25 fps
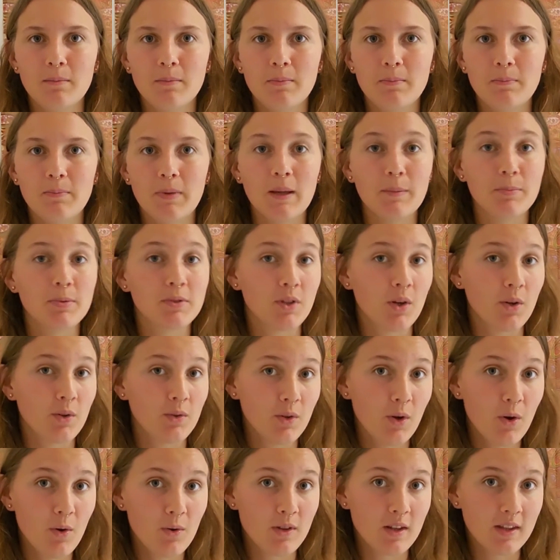people don't
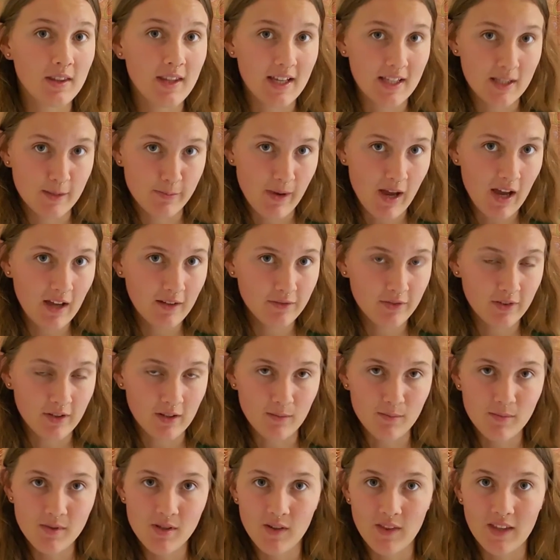know that that's bad for
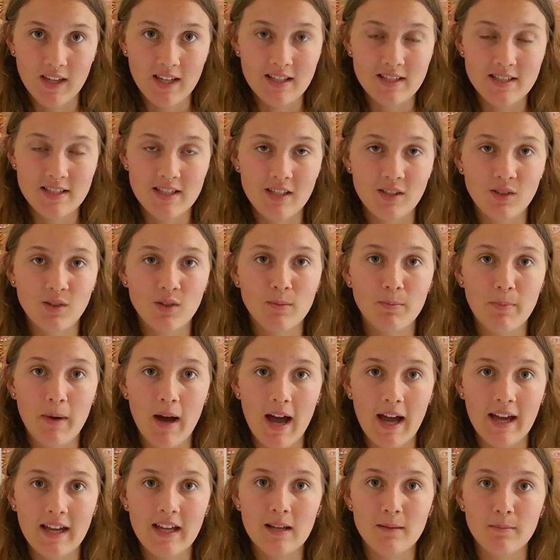them, so they continue to
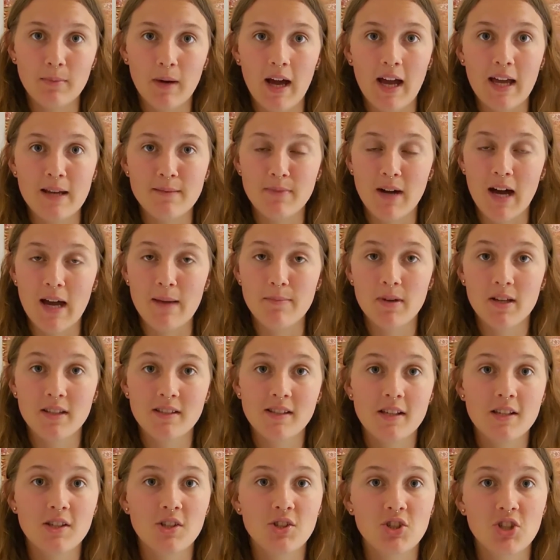buy and buy and buy because
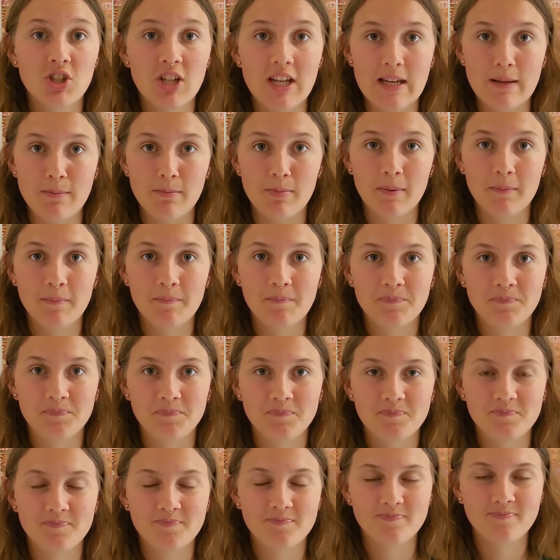it's cheap.
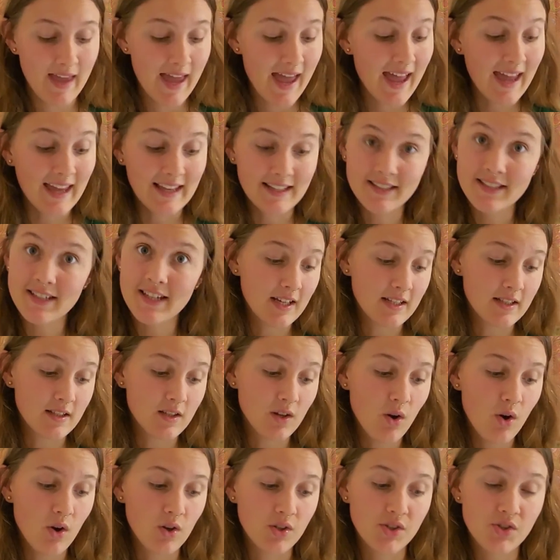And
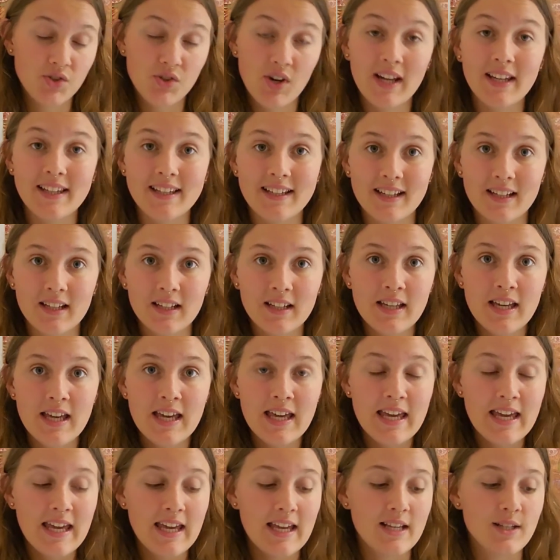in Australia,
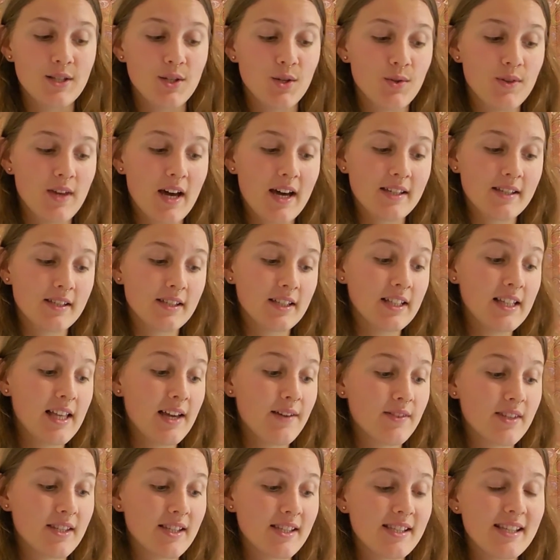in
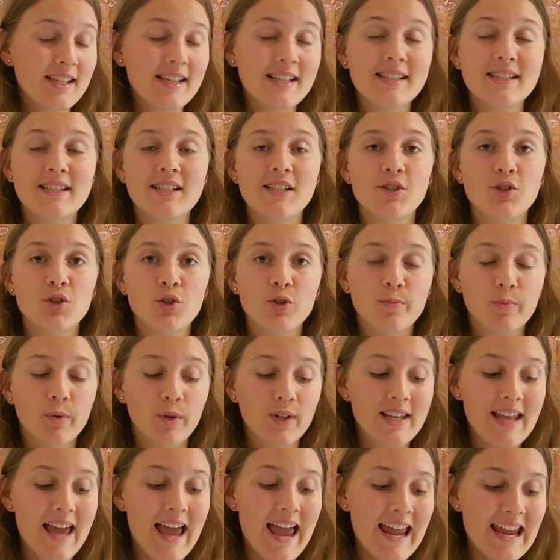2011,
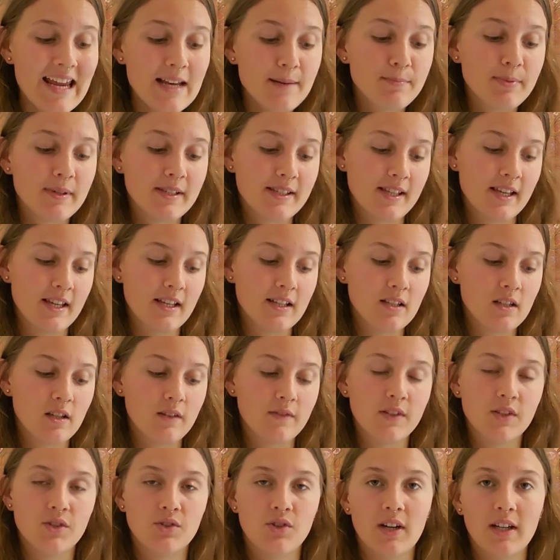62.8%
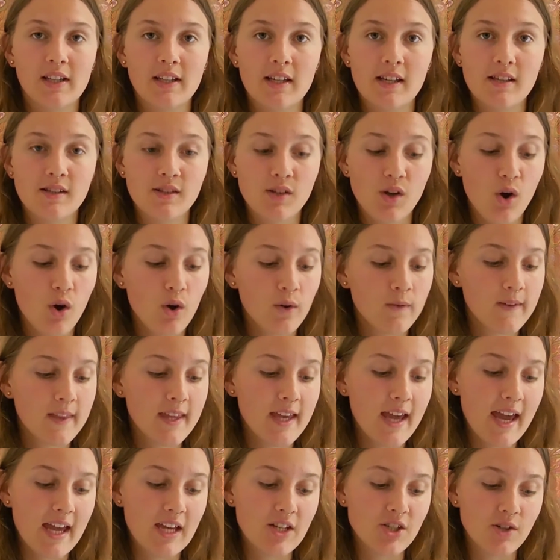of Australians over
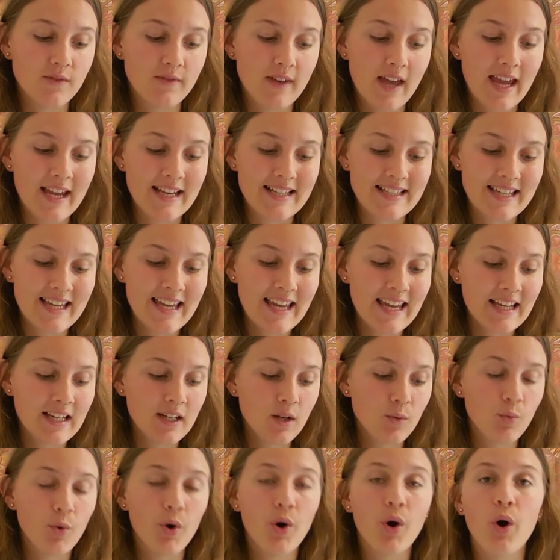the age of
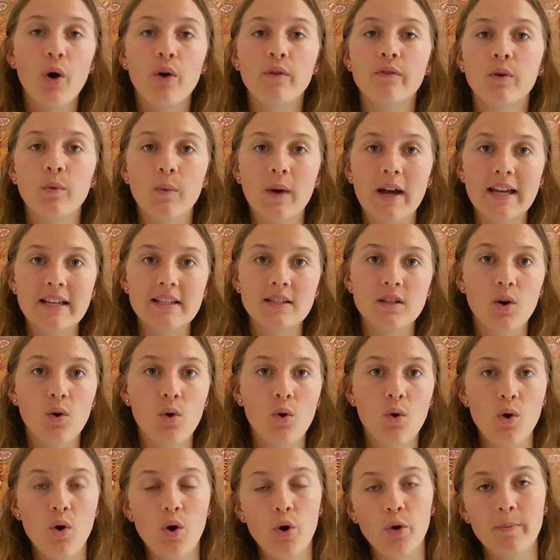18 were overweight
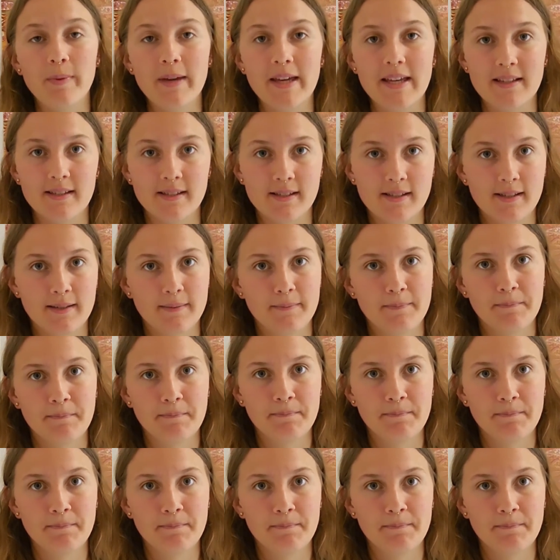or obese.